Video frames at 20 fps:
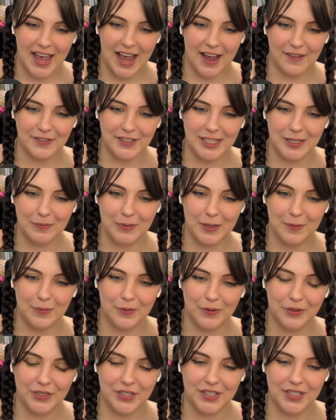I've seen
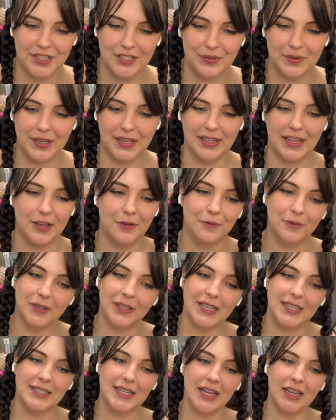people just doing like
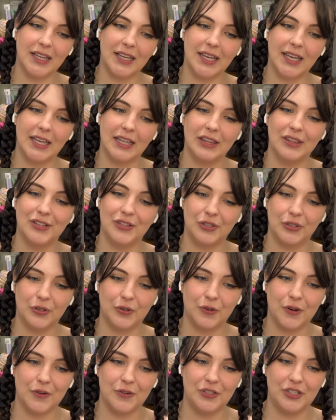really delicate little
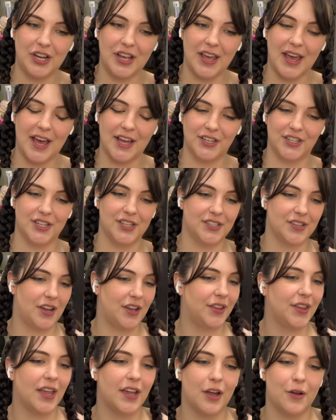crochet edges
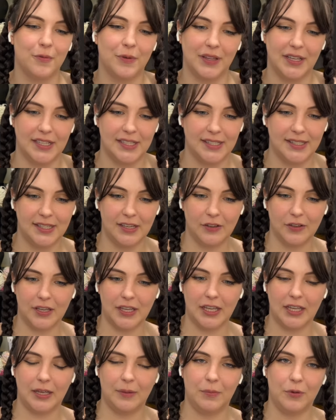on like a really
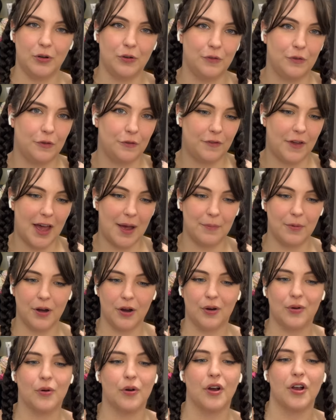silky, beautiful
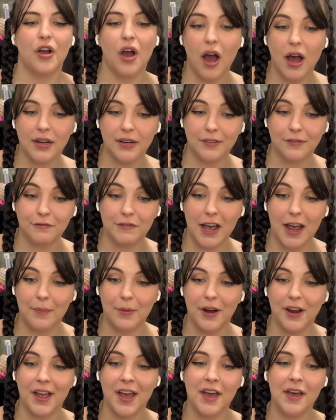fabric or a cotton
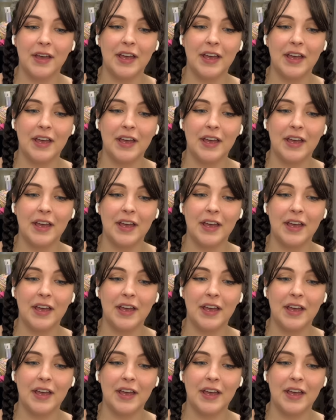fabric.